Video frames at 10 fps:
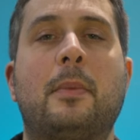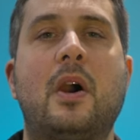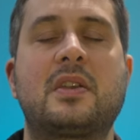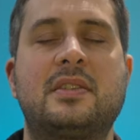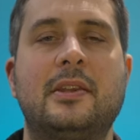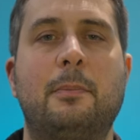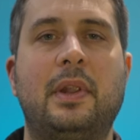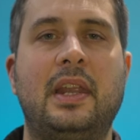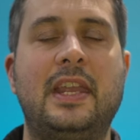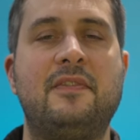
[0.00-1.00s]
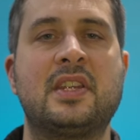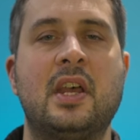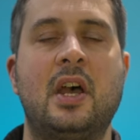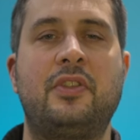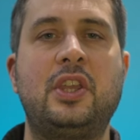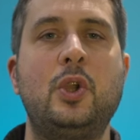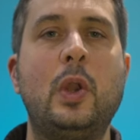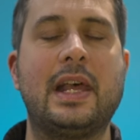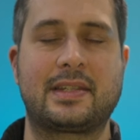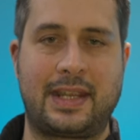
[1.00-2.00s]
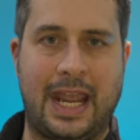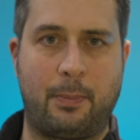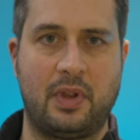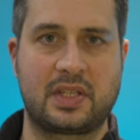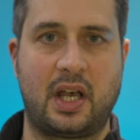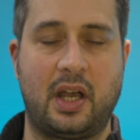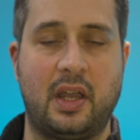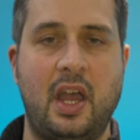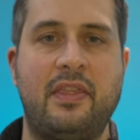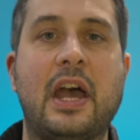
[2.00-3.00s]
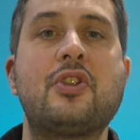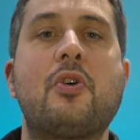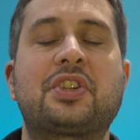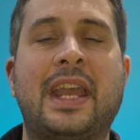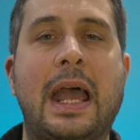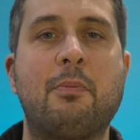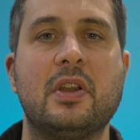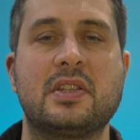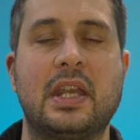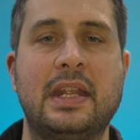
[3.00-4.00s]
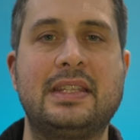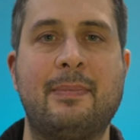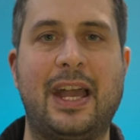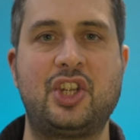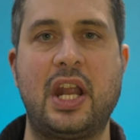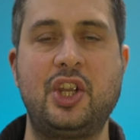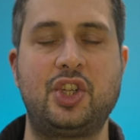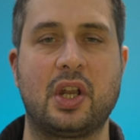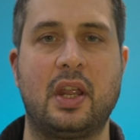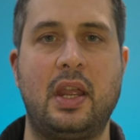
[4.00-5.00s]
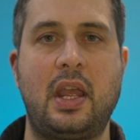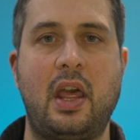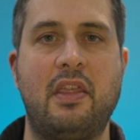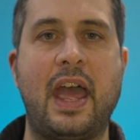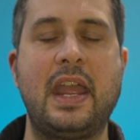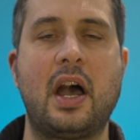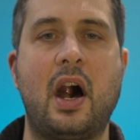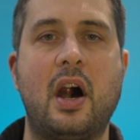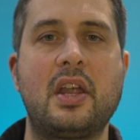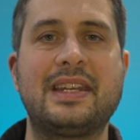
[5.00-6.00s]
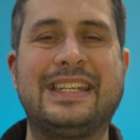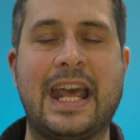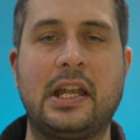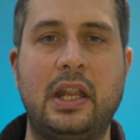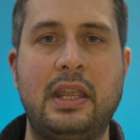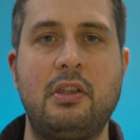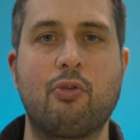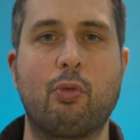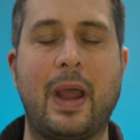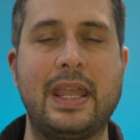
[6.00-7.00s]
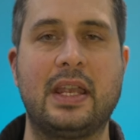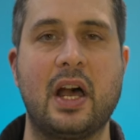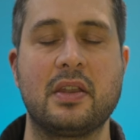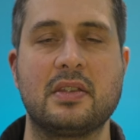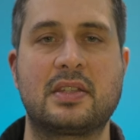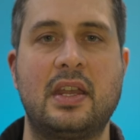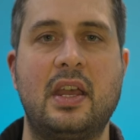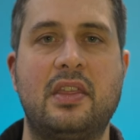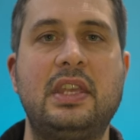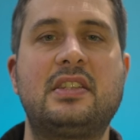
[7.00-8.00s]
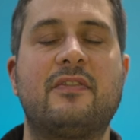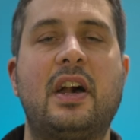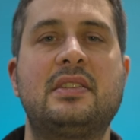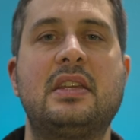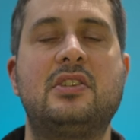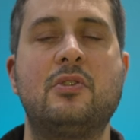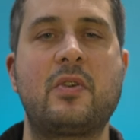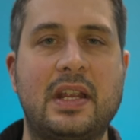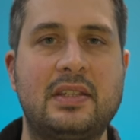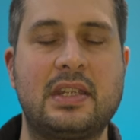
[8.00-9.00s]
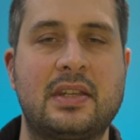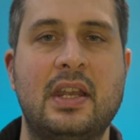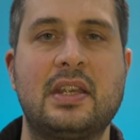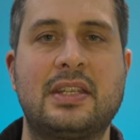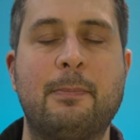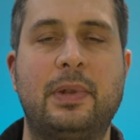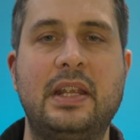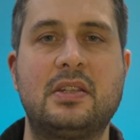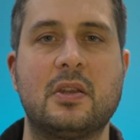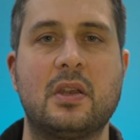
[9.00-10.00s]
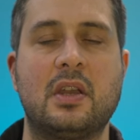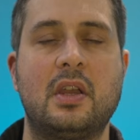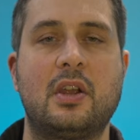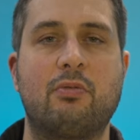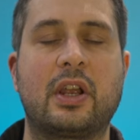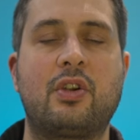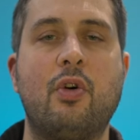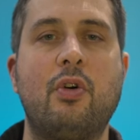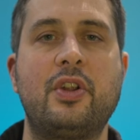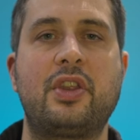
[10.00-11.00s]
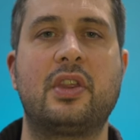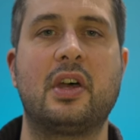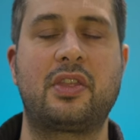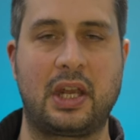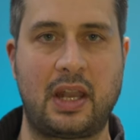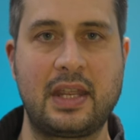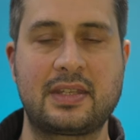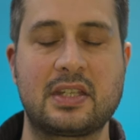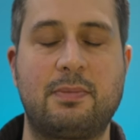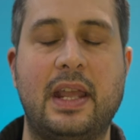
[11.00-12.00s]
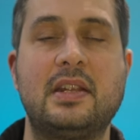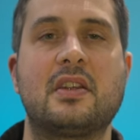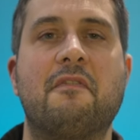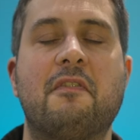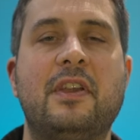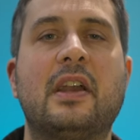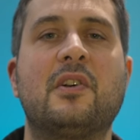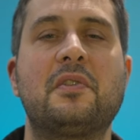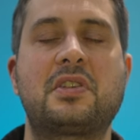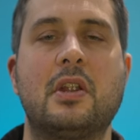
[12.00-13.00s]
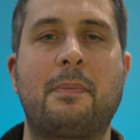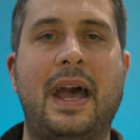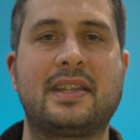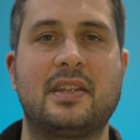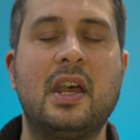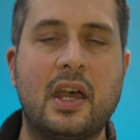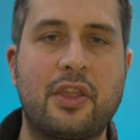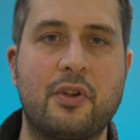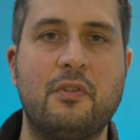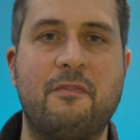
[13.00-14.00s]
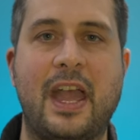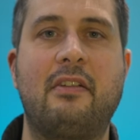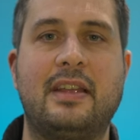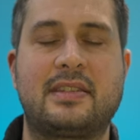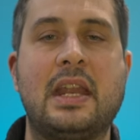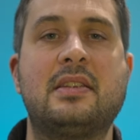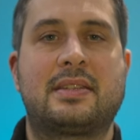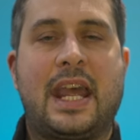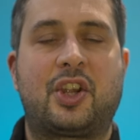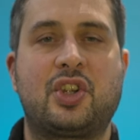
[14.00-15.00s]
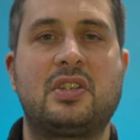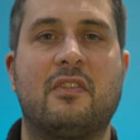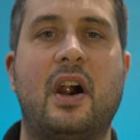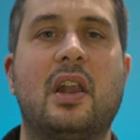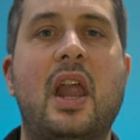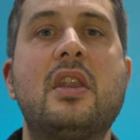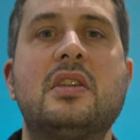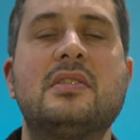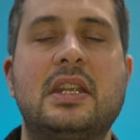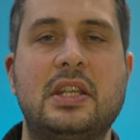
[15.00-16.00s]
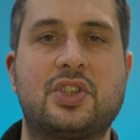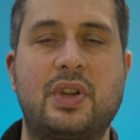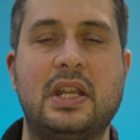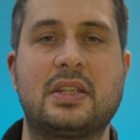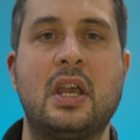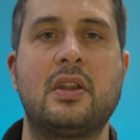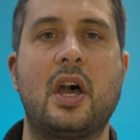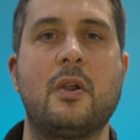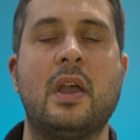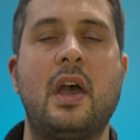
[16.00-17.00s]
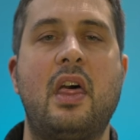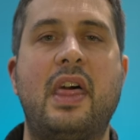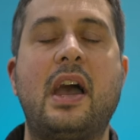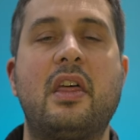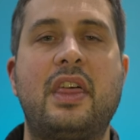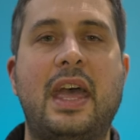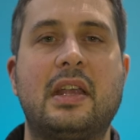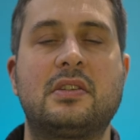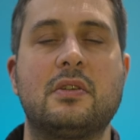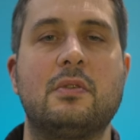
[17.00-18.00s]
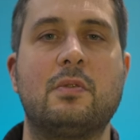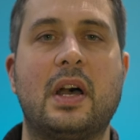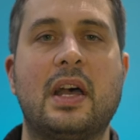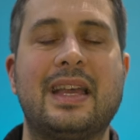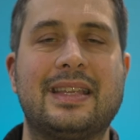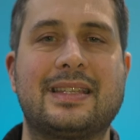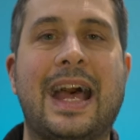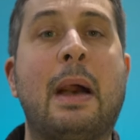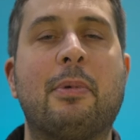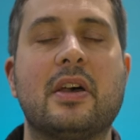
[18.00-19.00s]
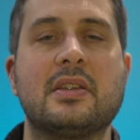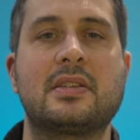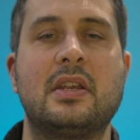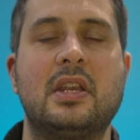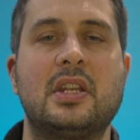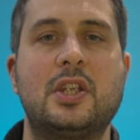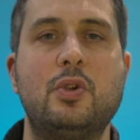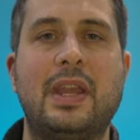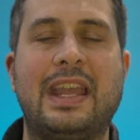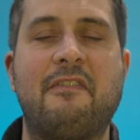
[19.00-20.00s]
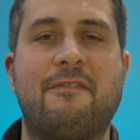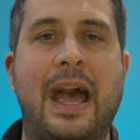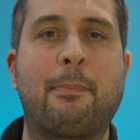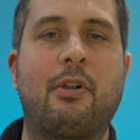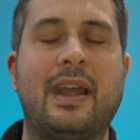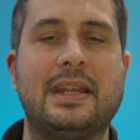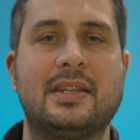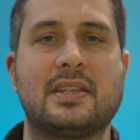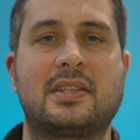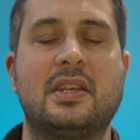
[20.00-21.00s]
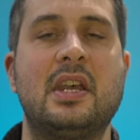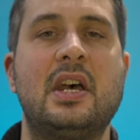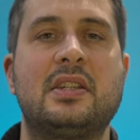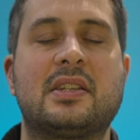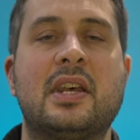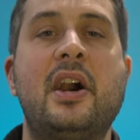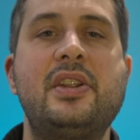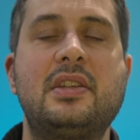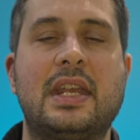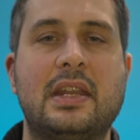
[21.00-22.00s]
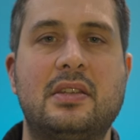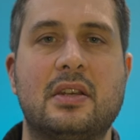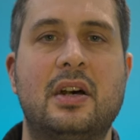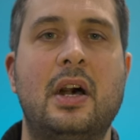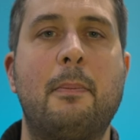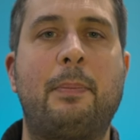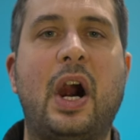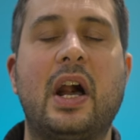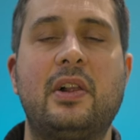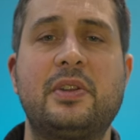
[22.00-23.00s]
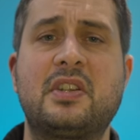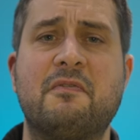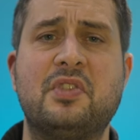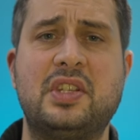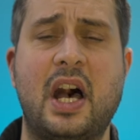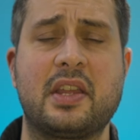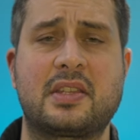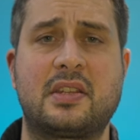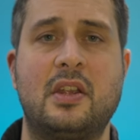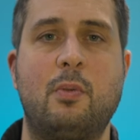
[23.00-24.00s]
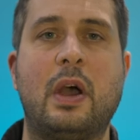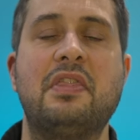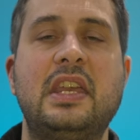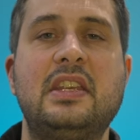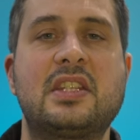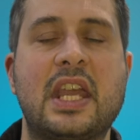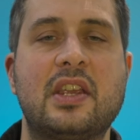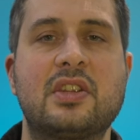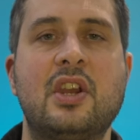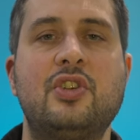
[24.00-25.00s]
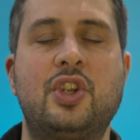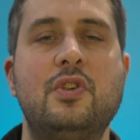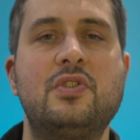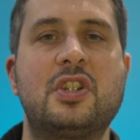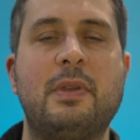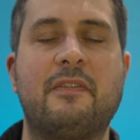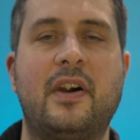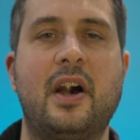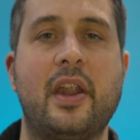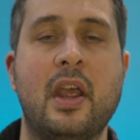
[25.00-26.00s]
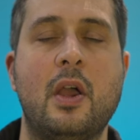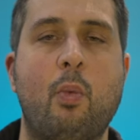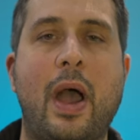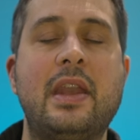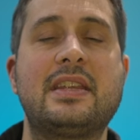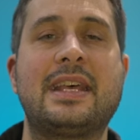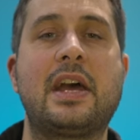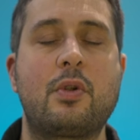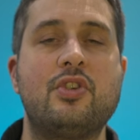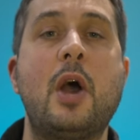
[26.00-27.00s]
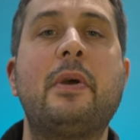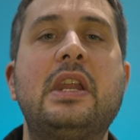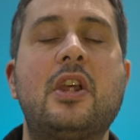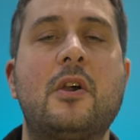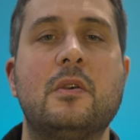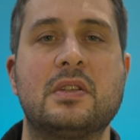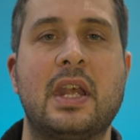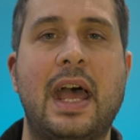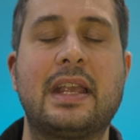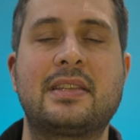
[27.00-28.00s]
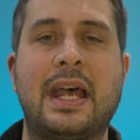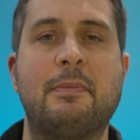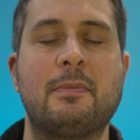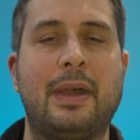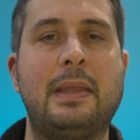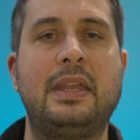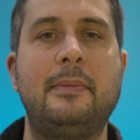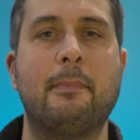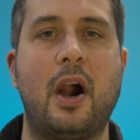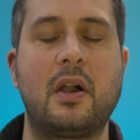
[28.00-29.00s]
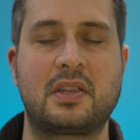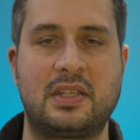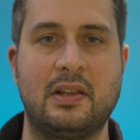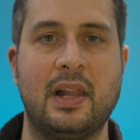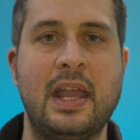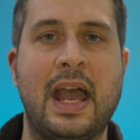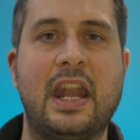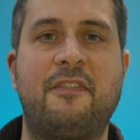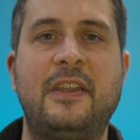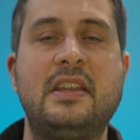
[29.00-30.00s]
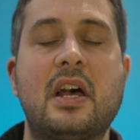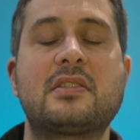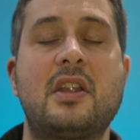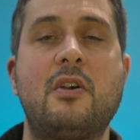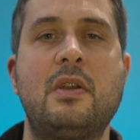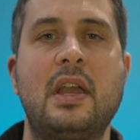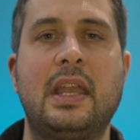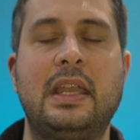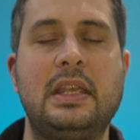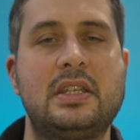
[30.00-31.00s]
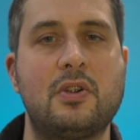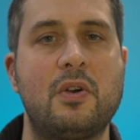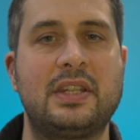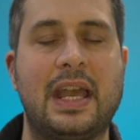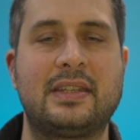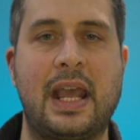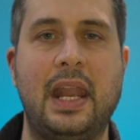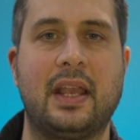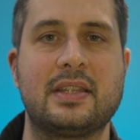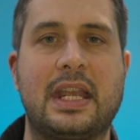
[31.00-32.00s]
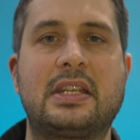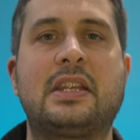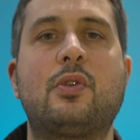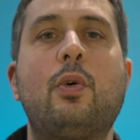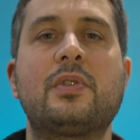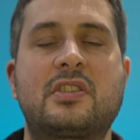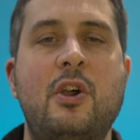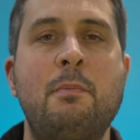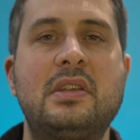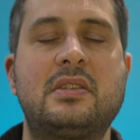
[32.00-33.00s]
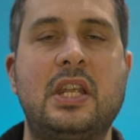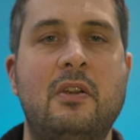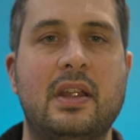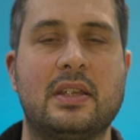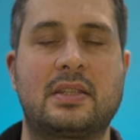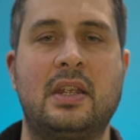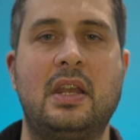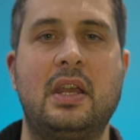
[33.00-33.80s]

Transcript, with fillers: Mark Steele believes the ULEZ cameras are. They're not cameras in his imagination. They are deadly ray guns. These devices do not exist simply to record the, the license plates of the vehicles that pass through various intersections of our London city streets. No, they are there to uh, zap us, to evaporate us, to, to turn us into piles of dust when these things choose to be fired. When is that? Nobody knows, except maybe Mark Steele. And if he does know, he's not yet telling us. It's, it's all so mysterious.